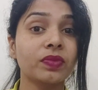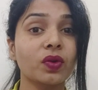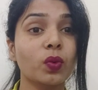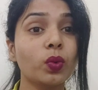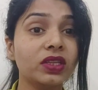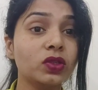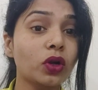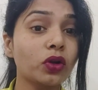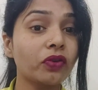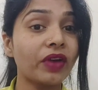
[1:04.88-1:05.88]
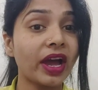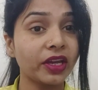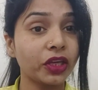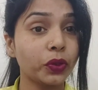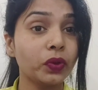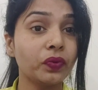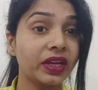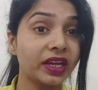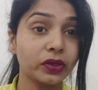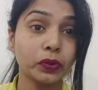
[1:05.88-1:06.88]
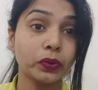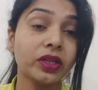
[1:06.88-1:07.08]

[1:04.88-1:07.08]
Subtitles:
with a sort of acute, we get to know